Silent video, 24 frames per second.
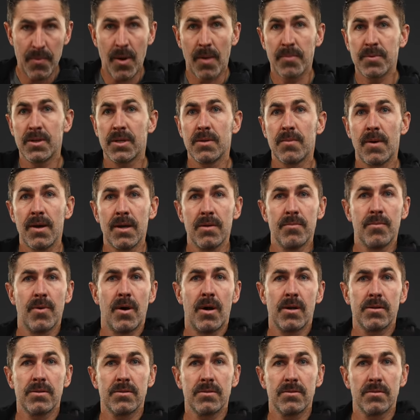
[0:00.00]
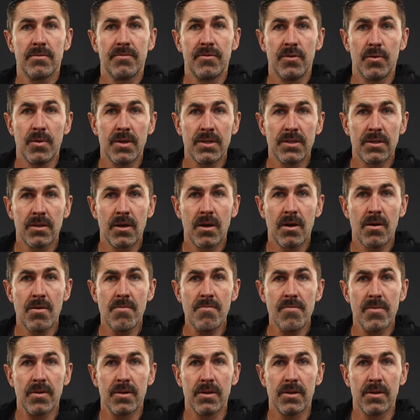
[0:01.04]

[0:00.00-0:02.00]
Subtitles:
popped into my inbox a few weeks ago,